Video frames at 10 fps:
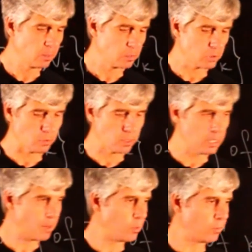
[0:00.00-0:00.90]
So the
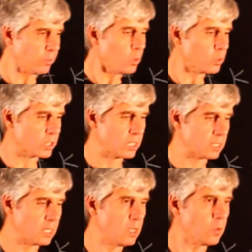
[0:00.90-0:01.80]
number of rows
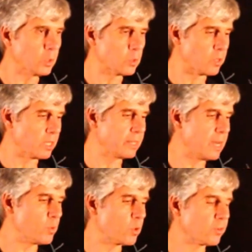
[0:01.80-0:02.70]
is equal to the
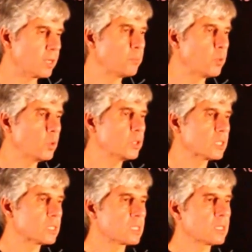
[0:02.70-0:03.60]
number of
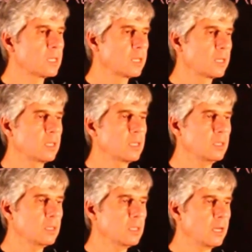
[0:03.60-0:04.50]
components
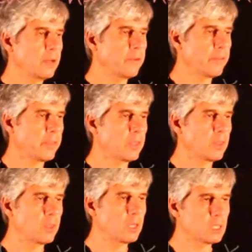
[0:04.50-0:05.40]
in
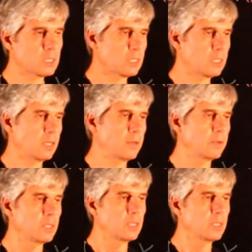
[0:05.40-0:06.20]
this Fn,